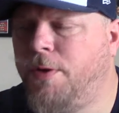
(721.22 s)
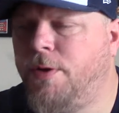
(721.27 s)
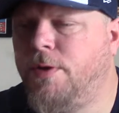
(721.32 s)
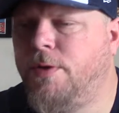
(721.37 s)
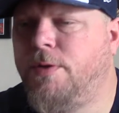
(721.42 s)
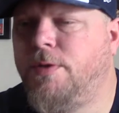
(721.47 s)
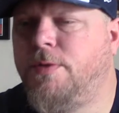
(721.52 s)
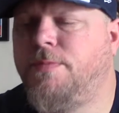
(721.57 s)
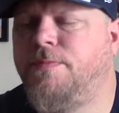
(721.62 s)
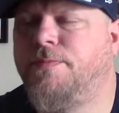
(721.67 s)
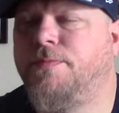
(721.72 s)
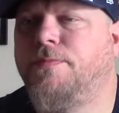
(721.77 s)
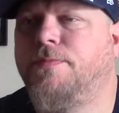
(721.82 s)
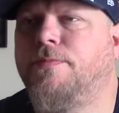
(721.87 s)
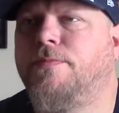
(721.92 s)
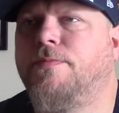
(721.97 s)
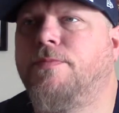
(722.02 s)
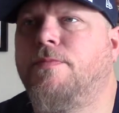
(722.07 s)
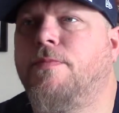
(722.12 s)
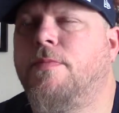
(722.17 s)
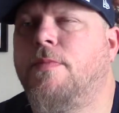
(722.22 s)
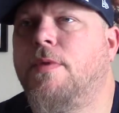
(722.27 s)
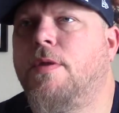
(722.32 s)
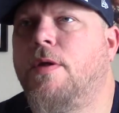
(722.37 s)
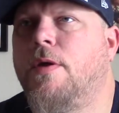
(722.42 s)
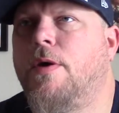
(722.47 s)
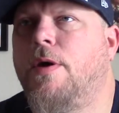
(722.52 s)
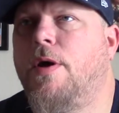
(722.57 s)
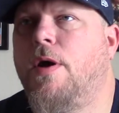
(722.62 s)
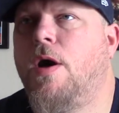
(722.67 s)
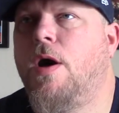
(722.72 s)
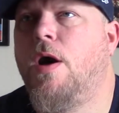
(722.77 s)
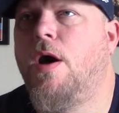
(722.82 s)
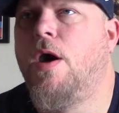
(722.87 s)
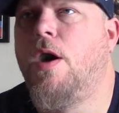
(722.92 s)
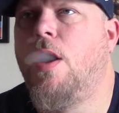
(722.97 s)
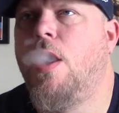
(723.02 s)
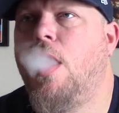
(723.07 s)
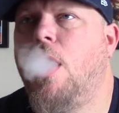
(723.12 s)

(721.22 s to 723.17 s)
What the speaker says: (no one is talking)